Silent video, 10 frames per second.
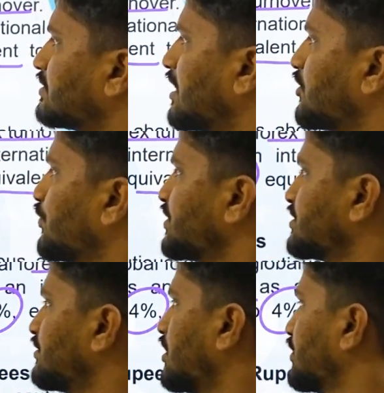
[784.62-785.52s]
non-US,
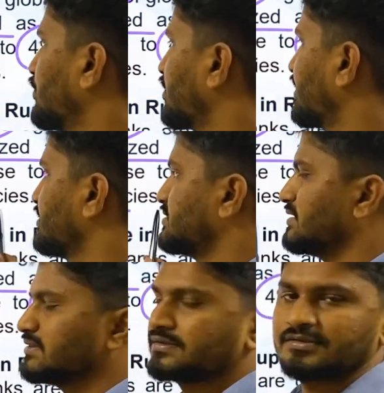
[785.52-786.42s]
non-euro
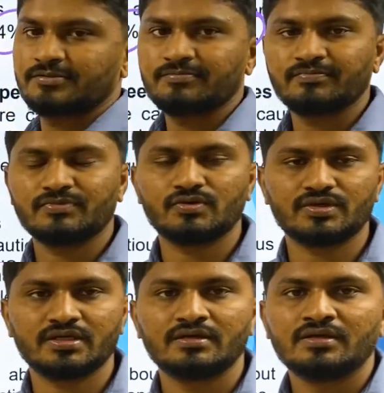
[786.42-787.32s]
currencies.
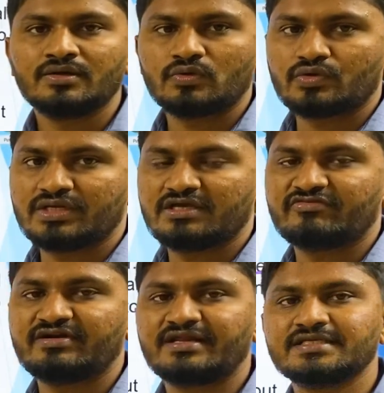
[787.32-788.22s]
Okay, only if
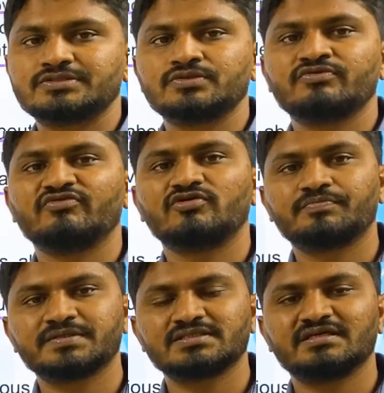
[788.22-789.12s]
it rises to
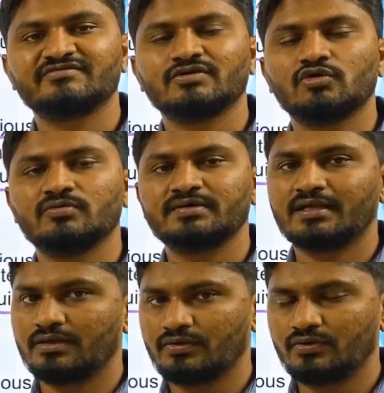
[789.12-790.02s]
4% of the global
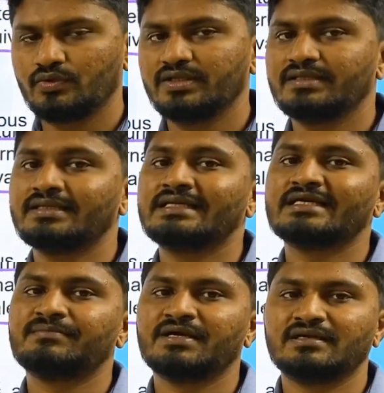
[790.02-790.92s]
turnover, only then it
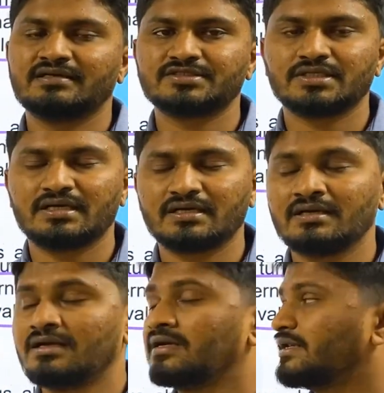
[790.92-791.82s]
can be
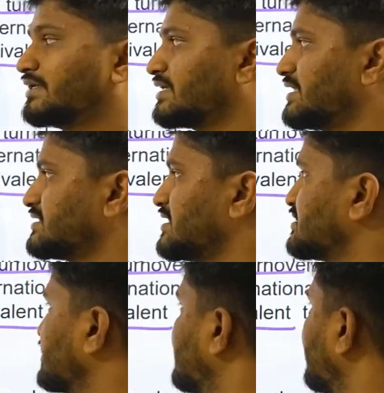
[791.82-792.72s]
recognized as
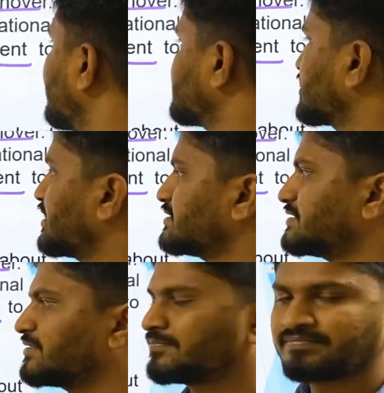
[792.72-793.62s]
an international
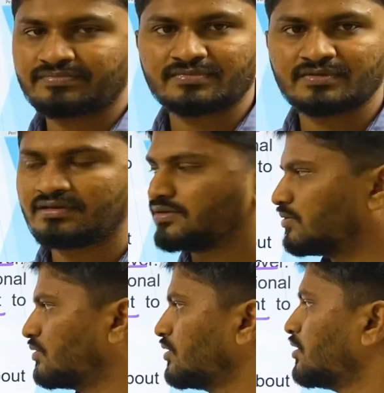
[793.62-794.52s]
currency.
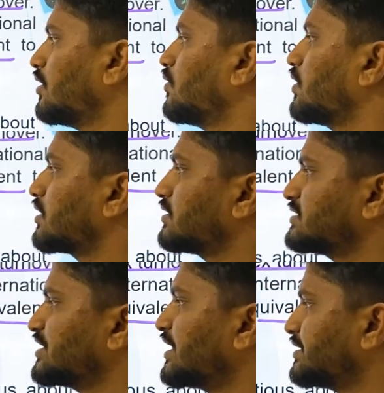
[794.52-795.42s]
Now, what are the
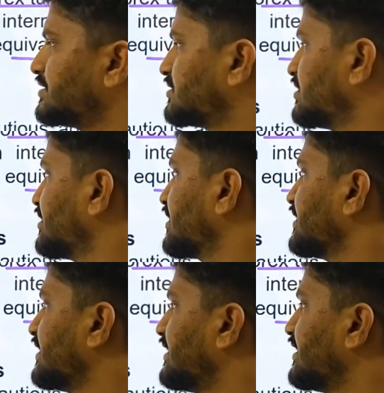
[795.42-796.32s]
challenges in
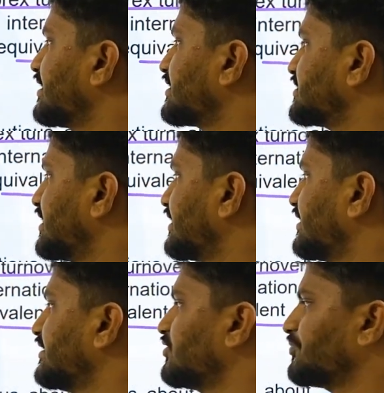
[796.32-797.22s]
India-Russia
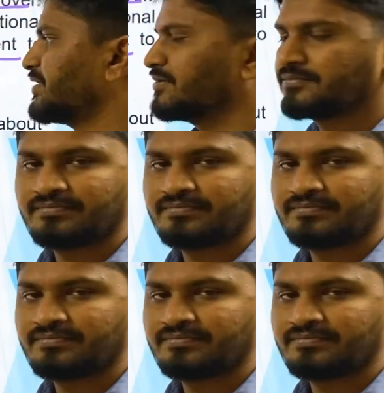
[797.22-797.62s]
trade in rupee?